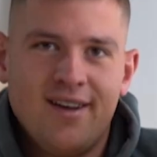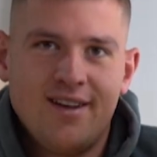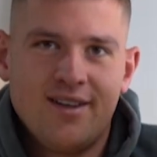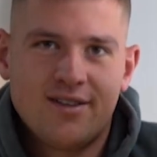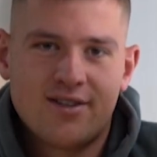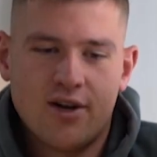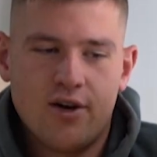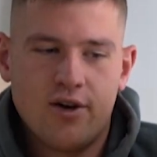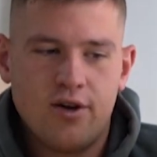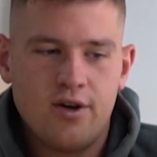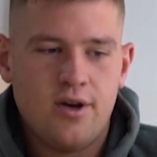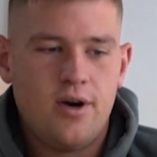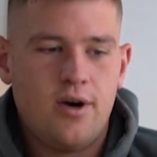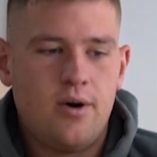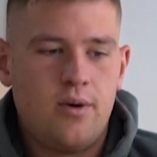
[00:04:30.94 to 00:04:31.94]
So
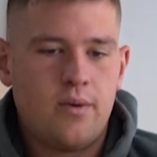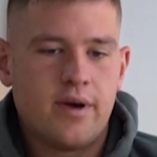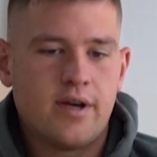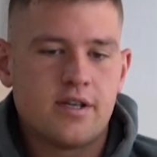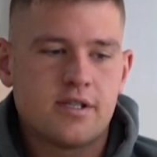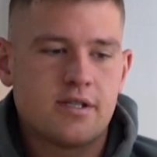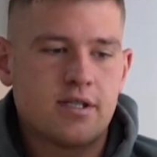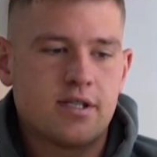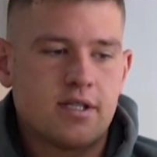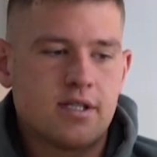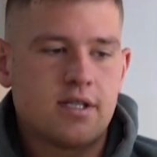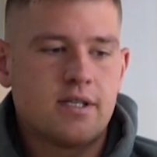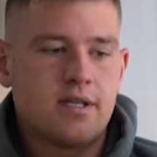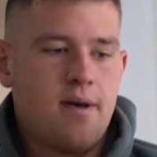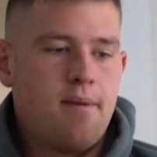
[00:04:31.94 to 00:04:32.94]
we're
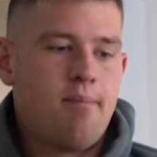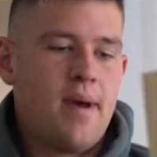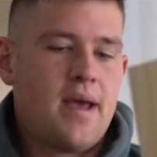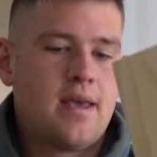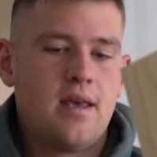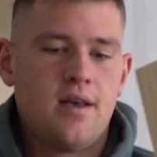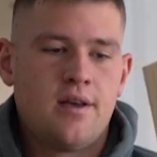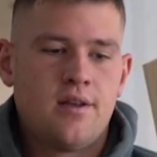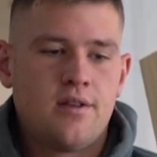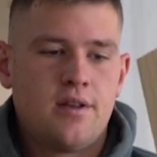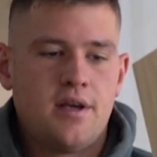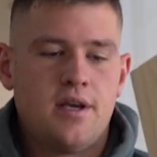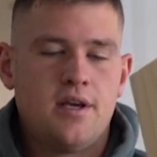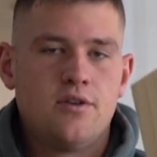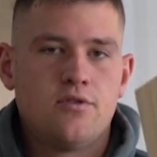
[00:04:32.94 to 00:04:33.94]
just making
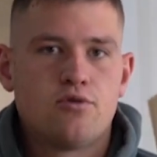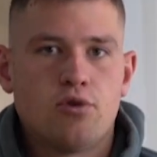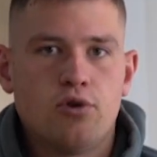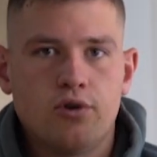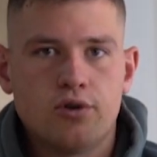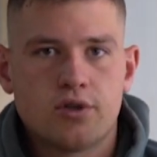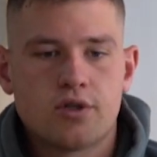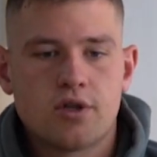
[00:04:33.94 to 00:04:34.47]
the drawers.